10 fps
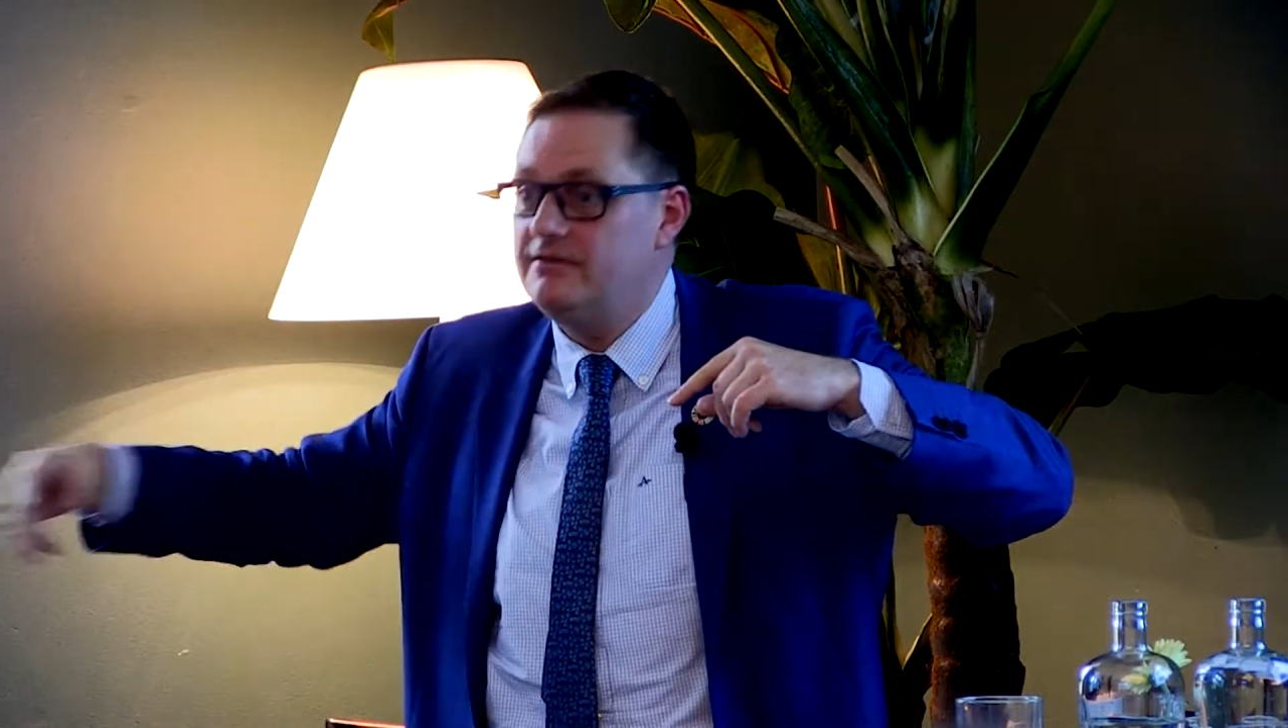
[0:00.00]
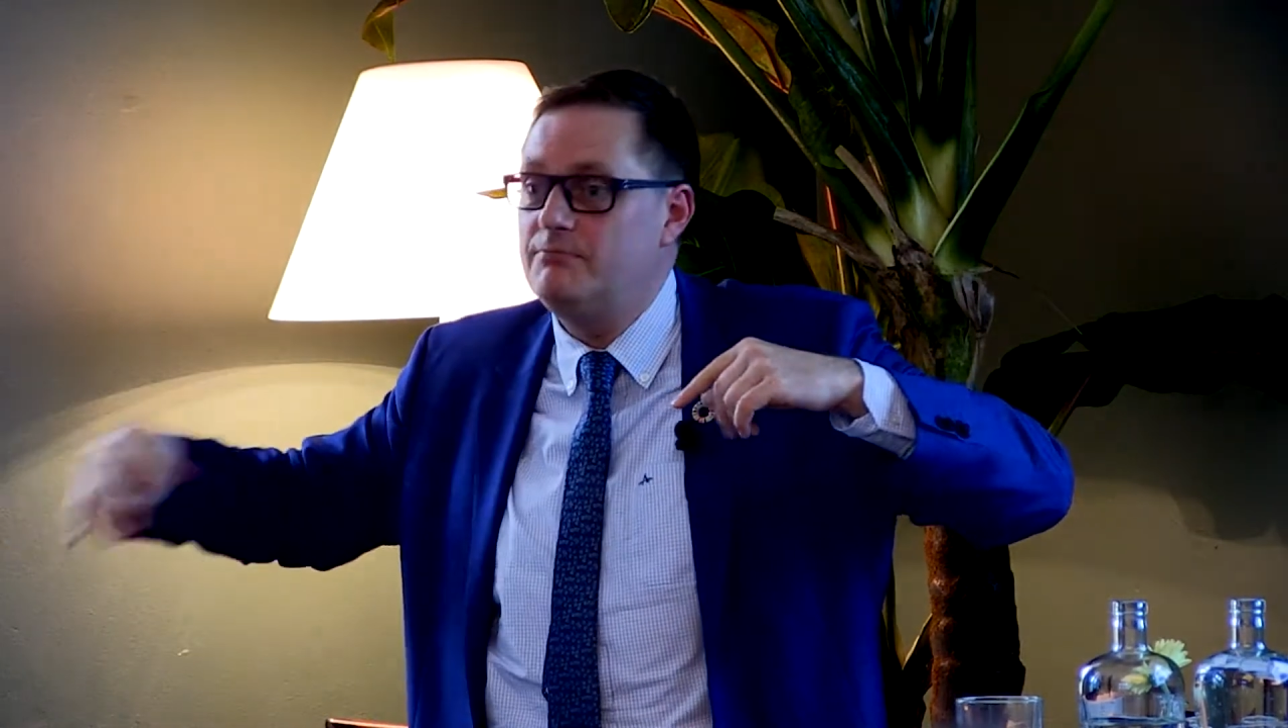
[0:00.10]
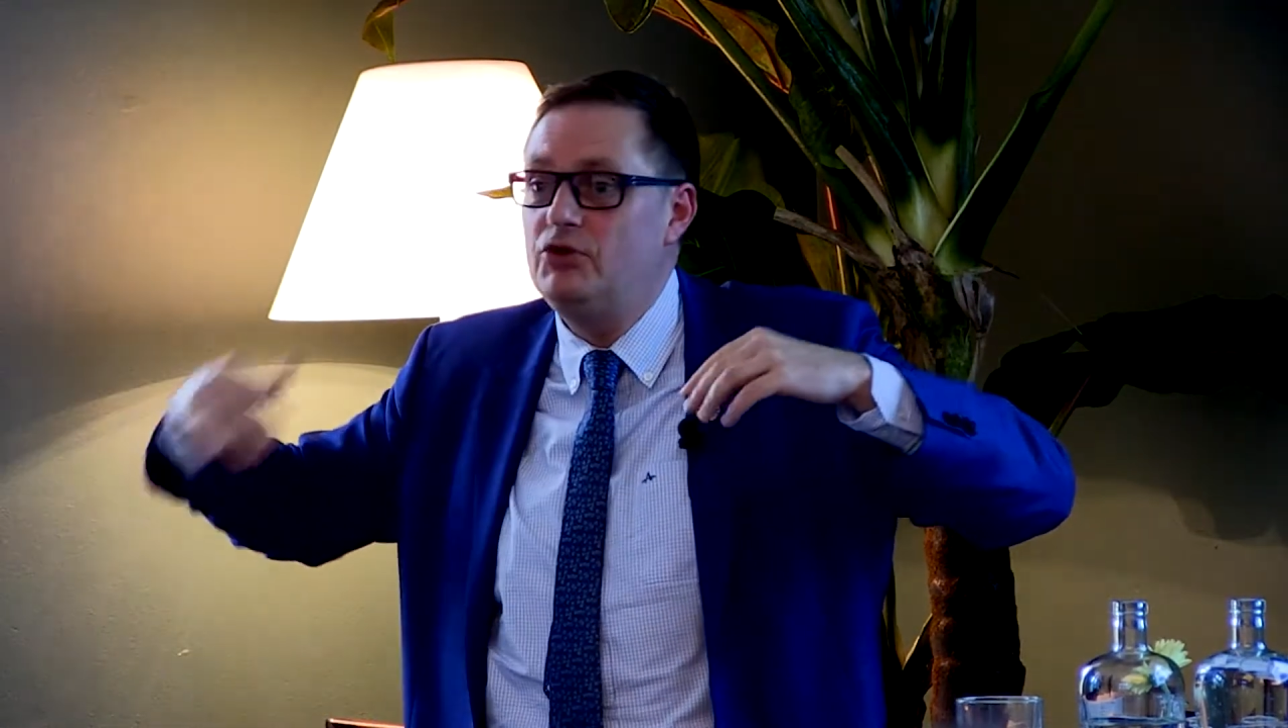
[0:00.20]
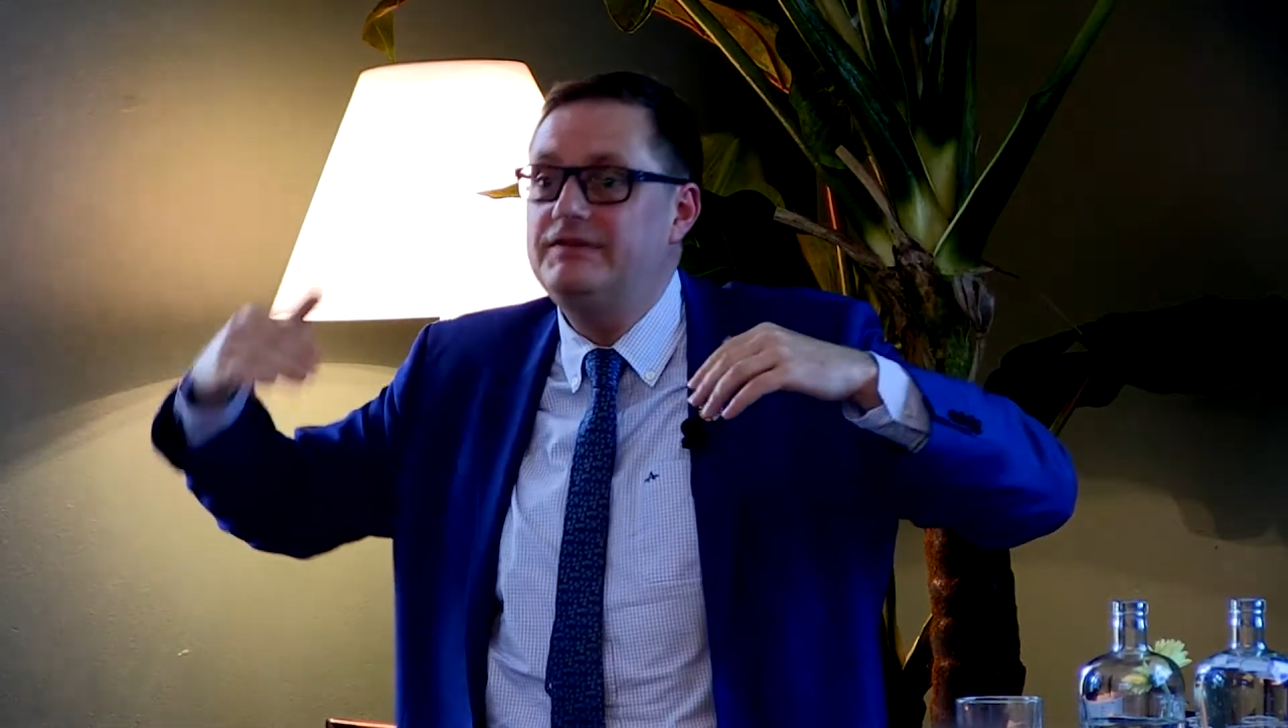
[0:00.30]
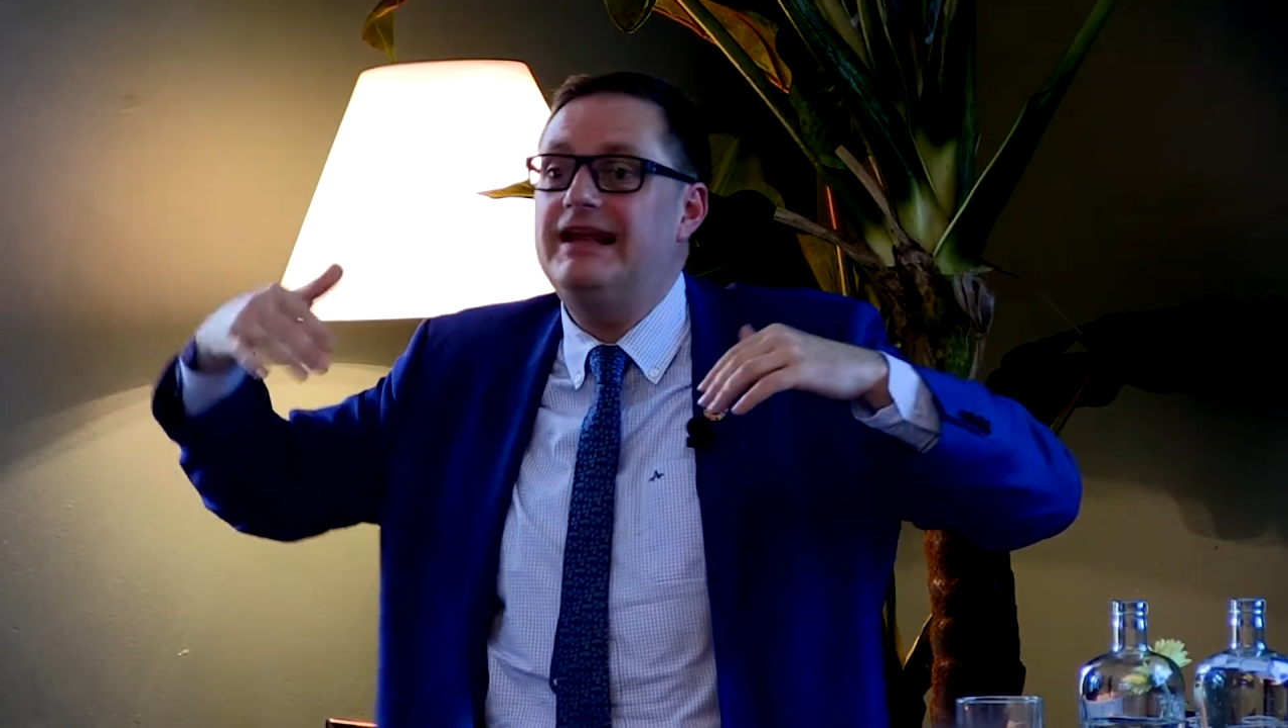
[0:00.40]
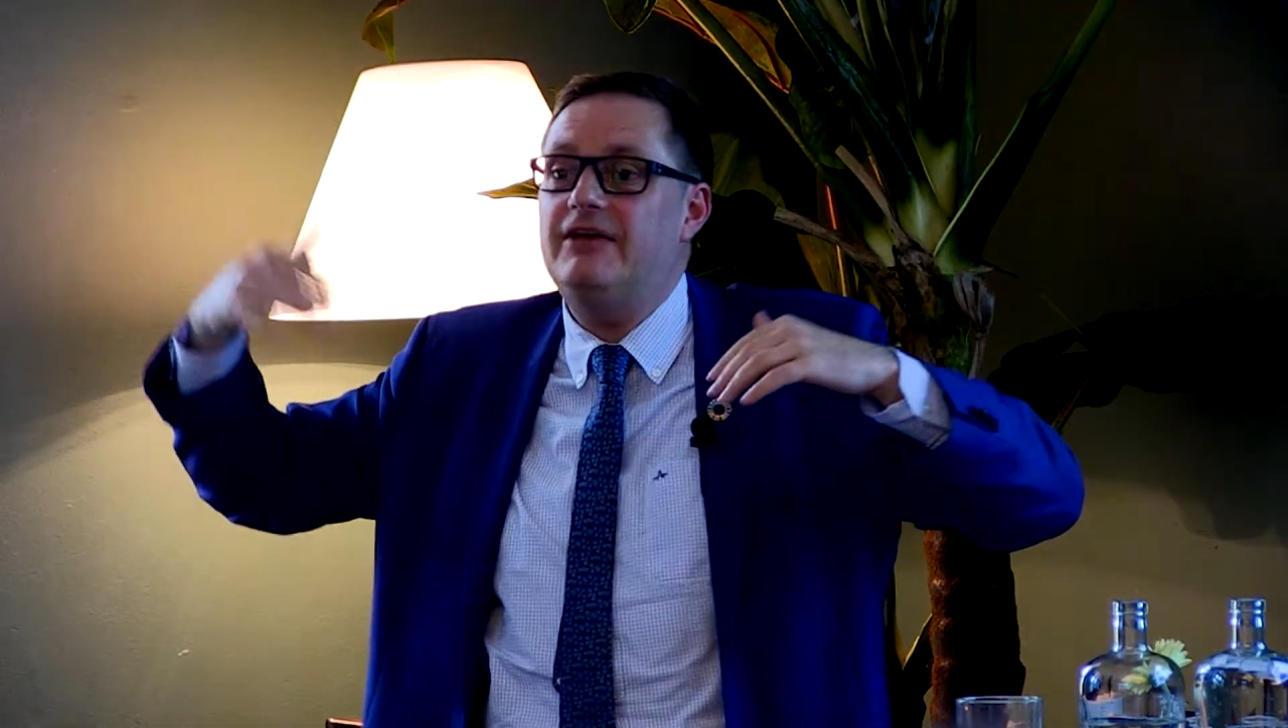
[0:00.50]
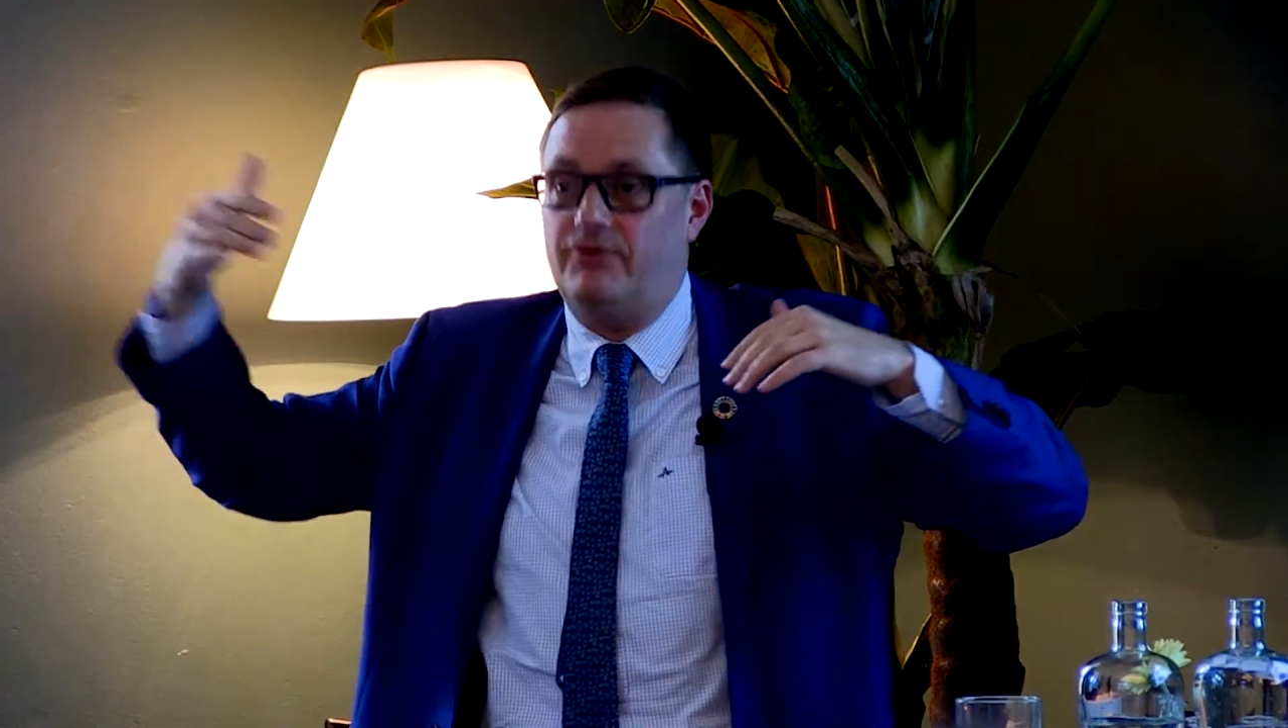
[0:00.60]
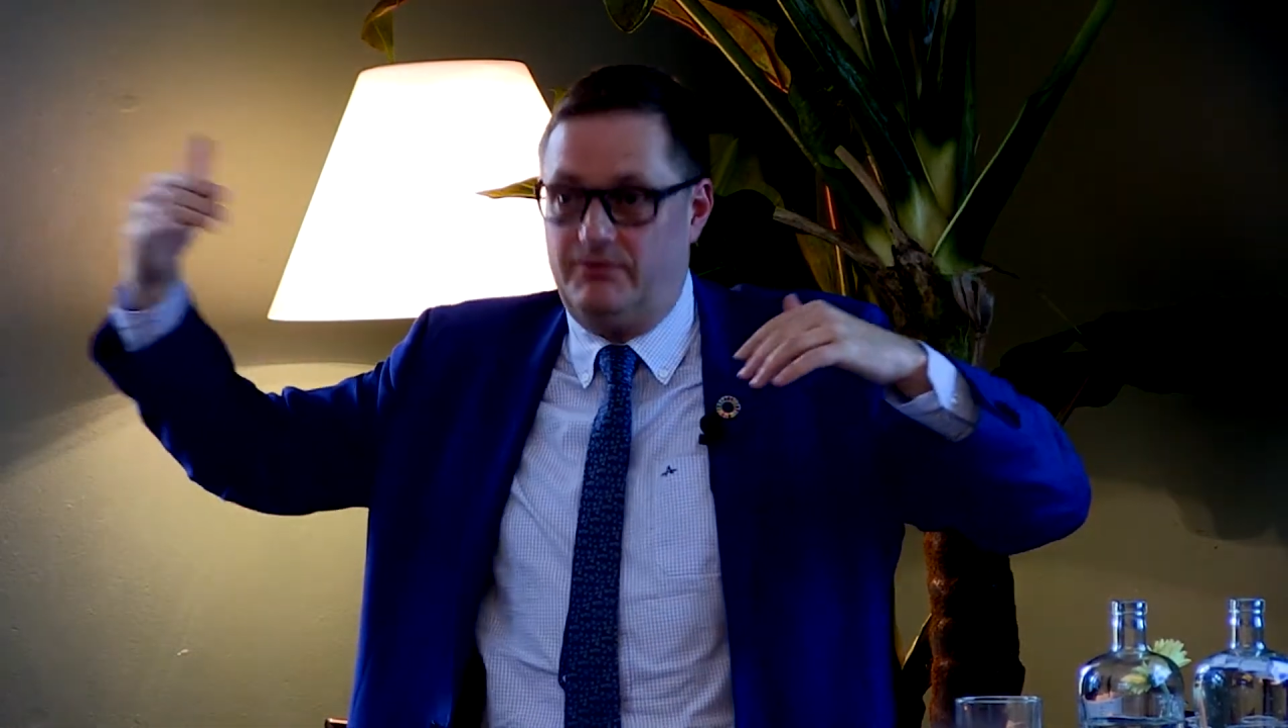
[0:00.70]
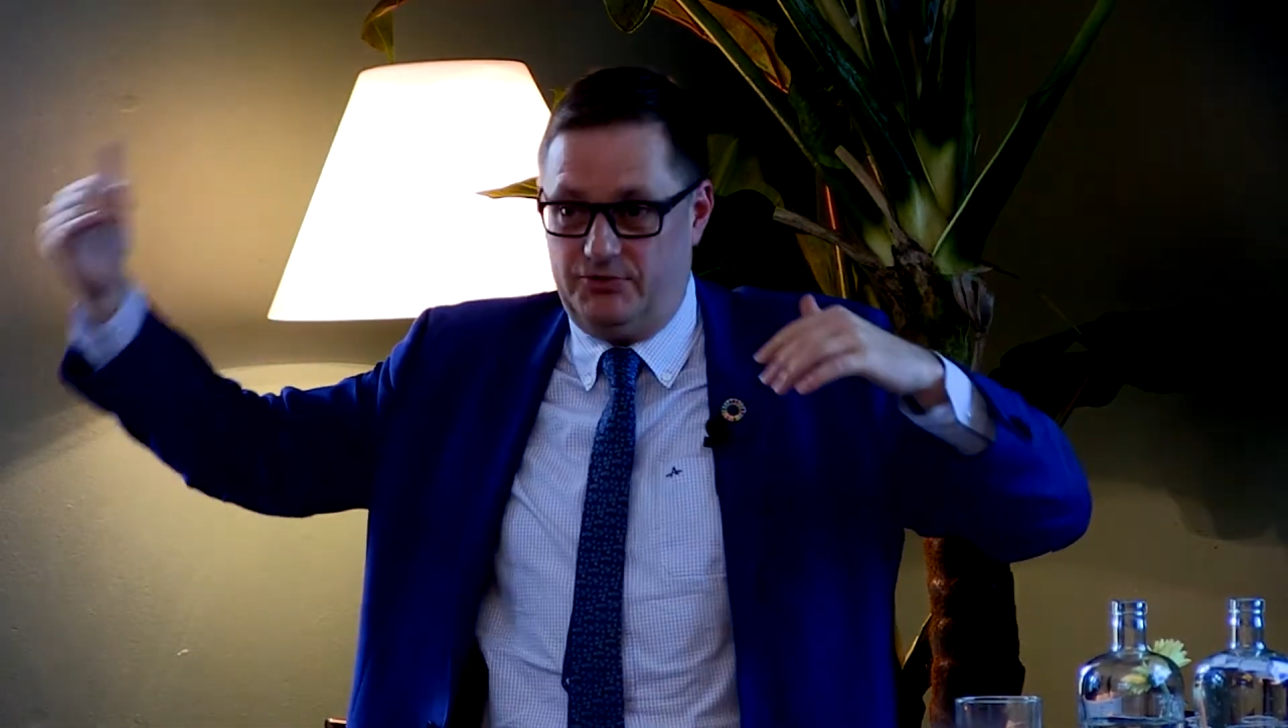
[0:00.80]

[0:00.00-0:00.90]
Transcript: the multi-level